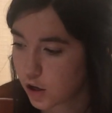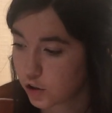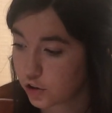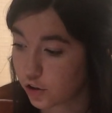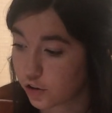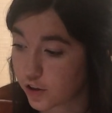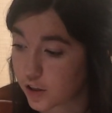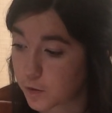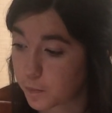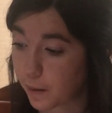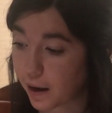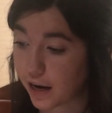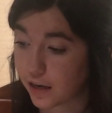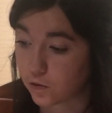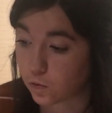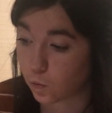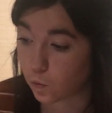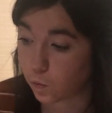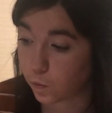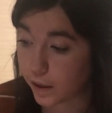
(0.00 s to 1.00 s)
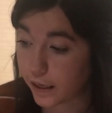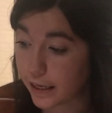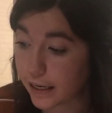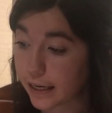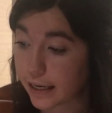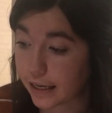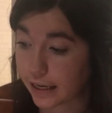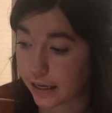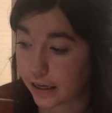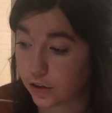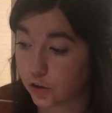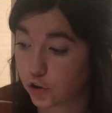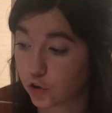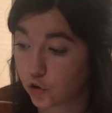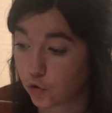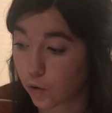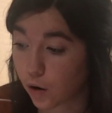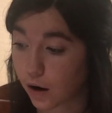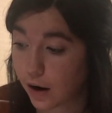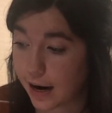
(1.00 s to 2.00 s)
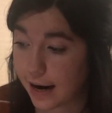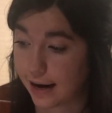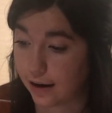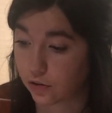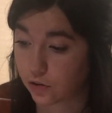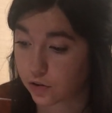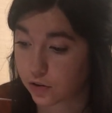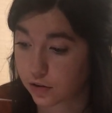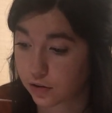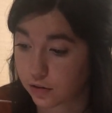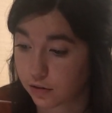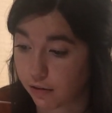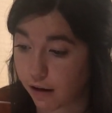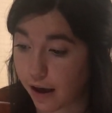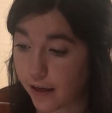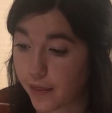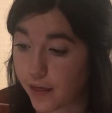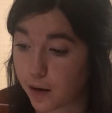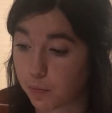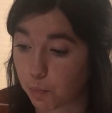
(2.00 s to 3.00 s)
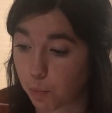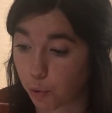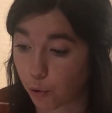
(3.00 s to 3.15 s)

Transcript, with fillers: So the spies went in to her house and they